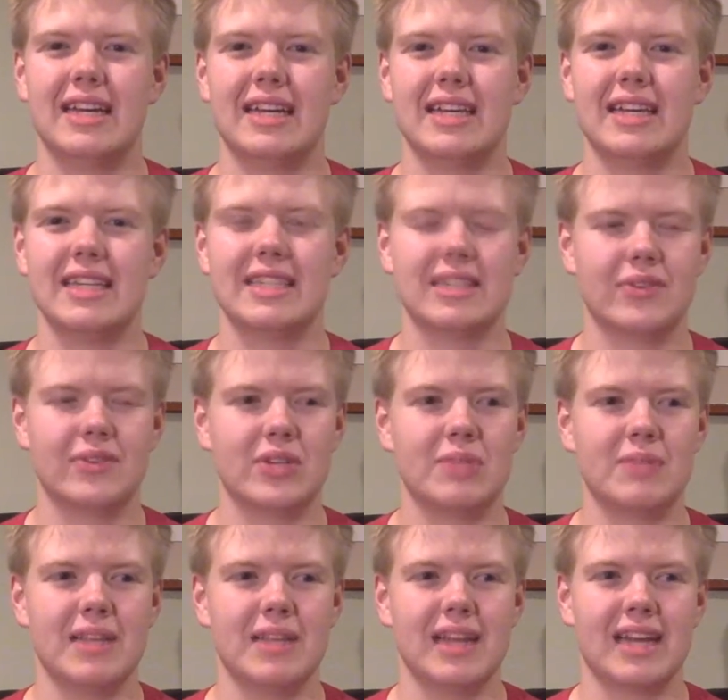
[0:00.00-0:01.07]
he's going to
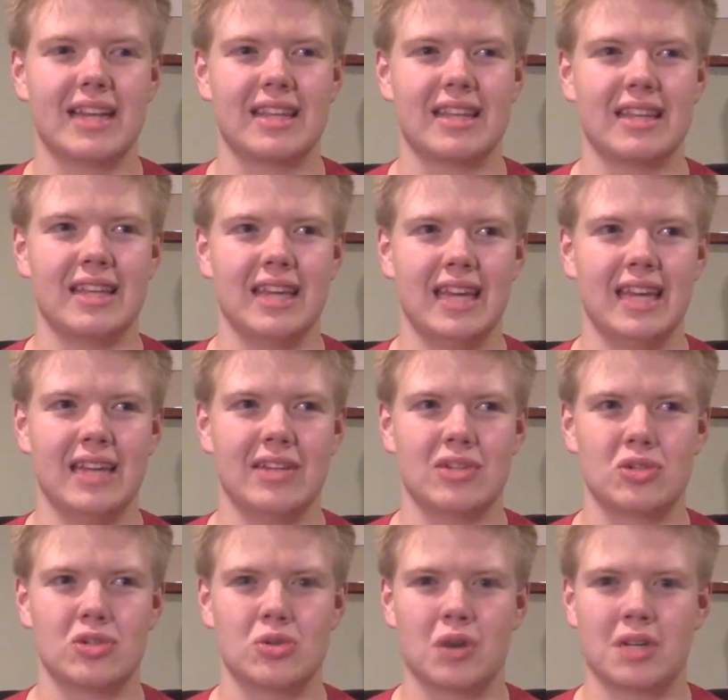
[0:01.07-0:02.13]
be like the
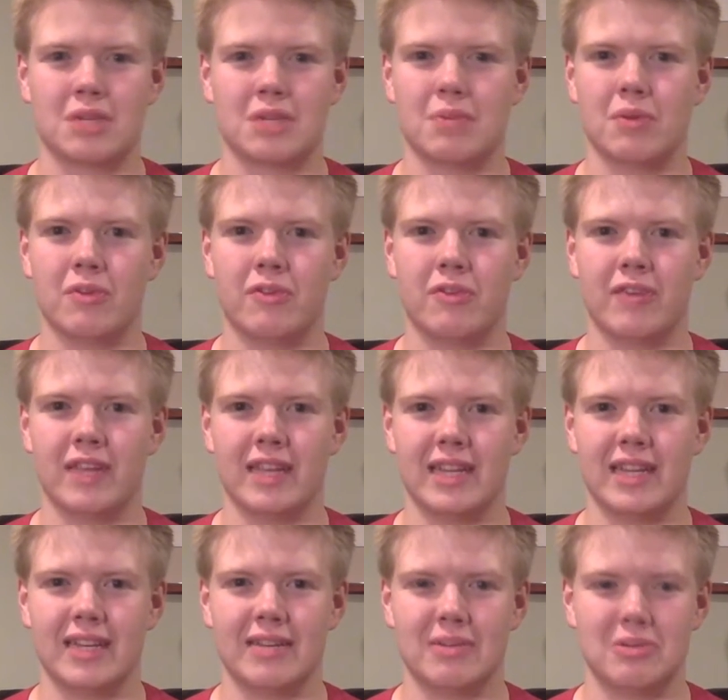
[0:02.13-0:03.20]
indestructible
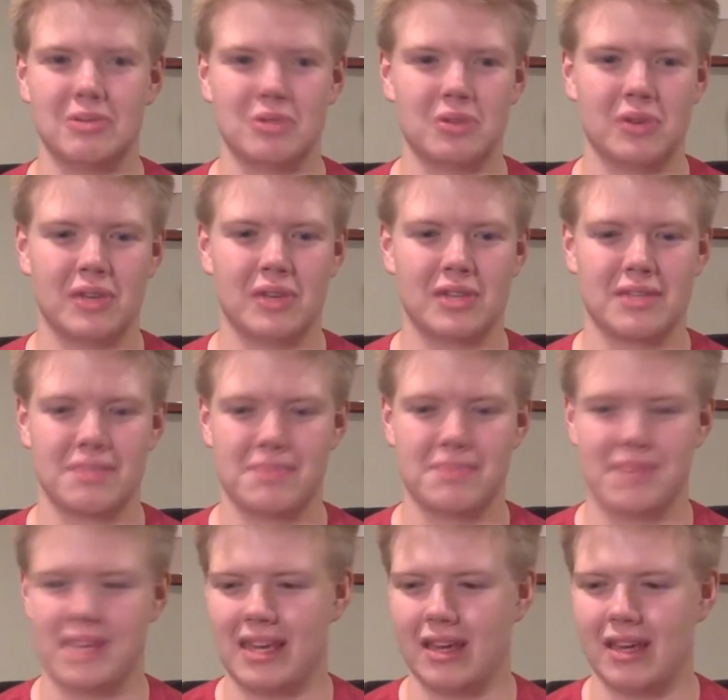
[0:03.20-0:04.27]
villain who's going to
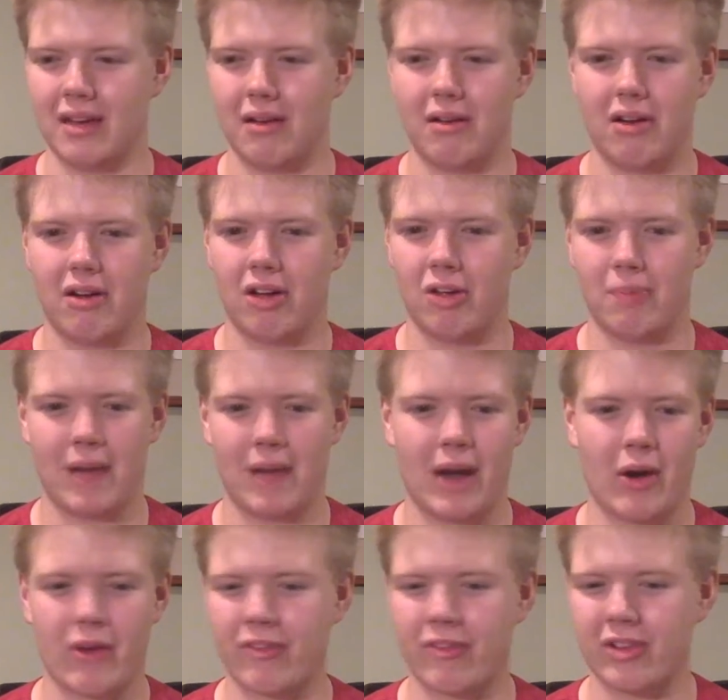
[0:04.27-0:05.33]
be
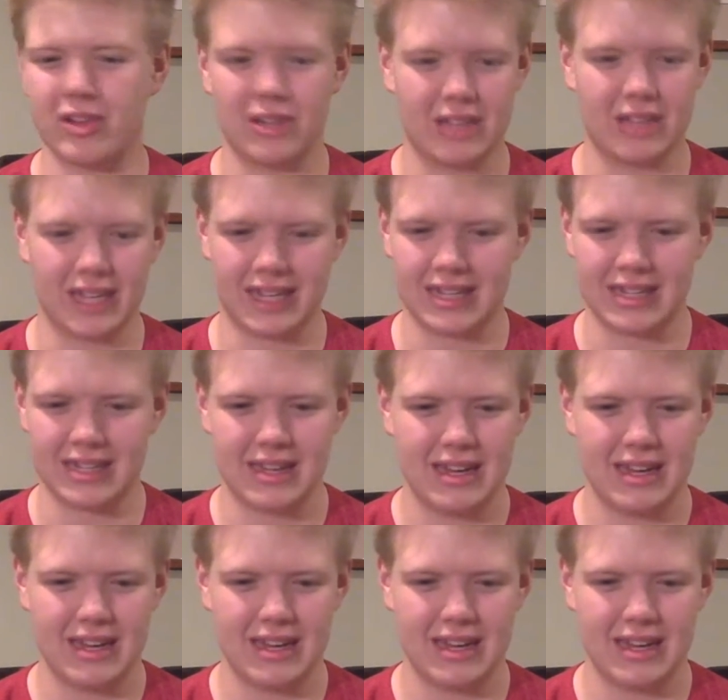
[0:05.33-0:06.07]
all-powerful and